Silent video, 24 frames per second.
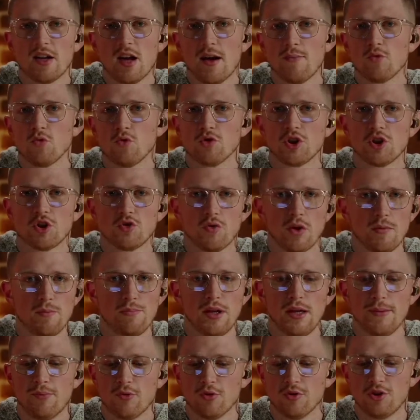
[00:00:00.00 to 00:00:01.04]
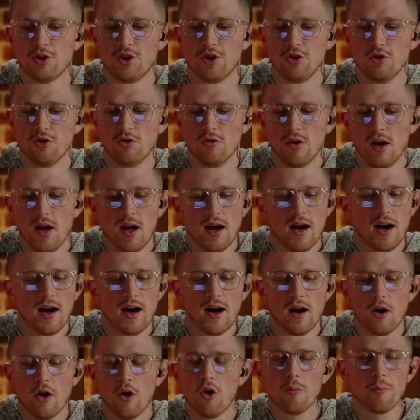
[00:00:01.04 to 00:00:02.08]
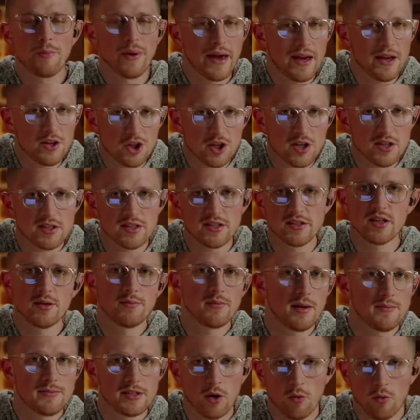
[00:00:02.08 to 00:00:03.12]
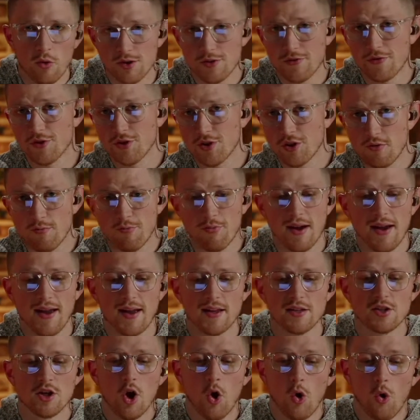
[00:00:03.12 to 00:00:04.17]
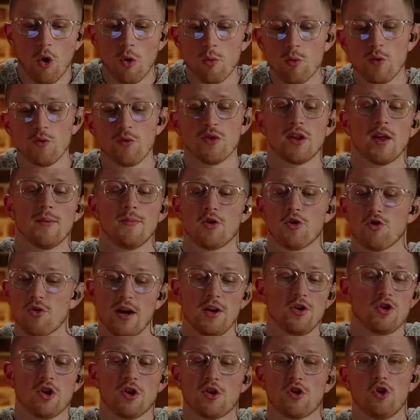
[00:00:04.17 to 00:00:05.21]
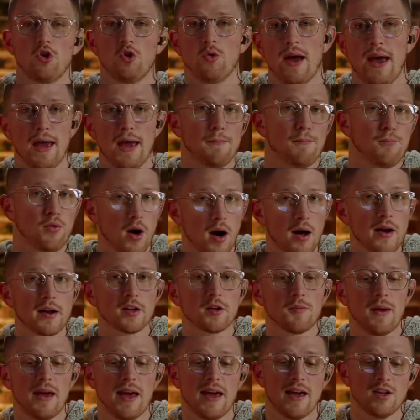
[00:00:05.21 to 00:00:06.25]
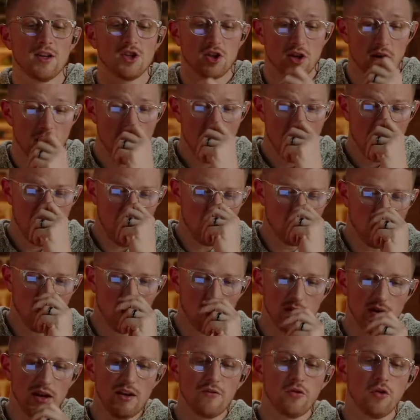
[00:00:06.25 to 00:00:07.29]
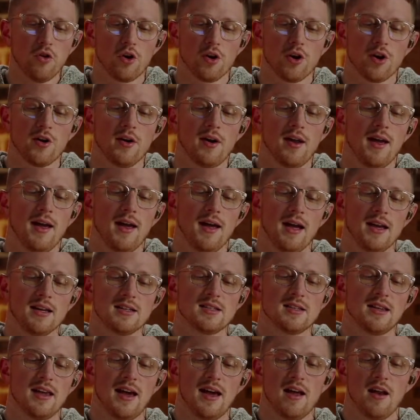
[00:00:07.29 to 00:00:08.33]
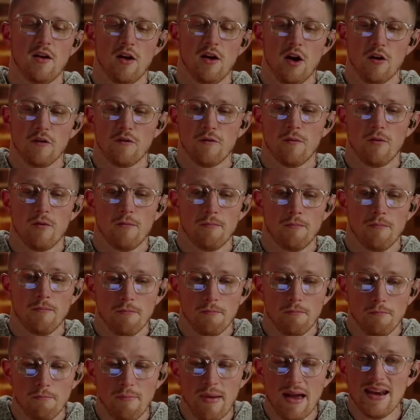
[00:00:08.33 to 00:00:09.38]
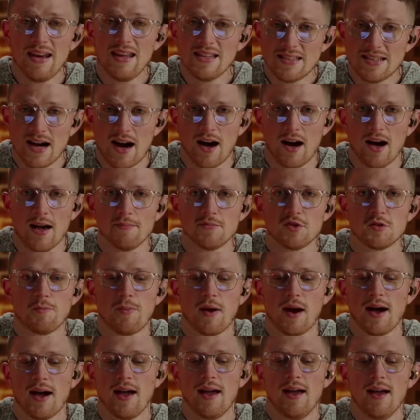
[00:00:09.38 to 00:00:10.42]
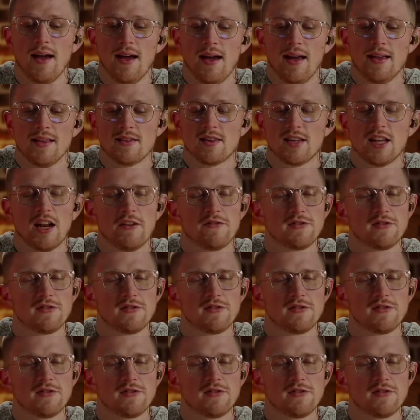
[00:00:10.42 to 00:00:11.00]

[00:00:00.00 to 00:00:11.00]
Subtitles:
of times we'll just run people to home pages, and sometimes that works for certain brands, or we'll run them straight just to a product page. And what we've learned is that many times, by instead